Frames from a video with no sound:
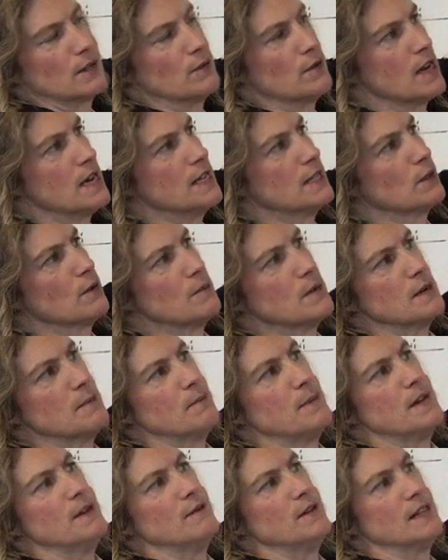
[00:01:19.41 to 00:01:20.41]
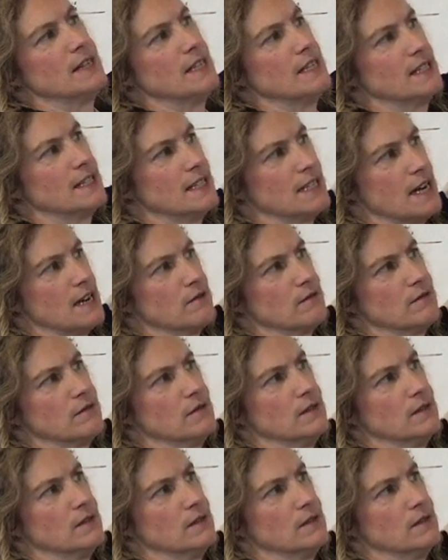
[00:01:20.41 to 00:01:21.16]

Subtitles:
Okay, so I'm going to pivot this down.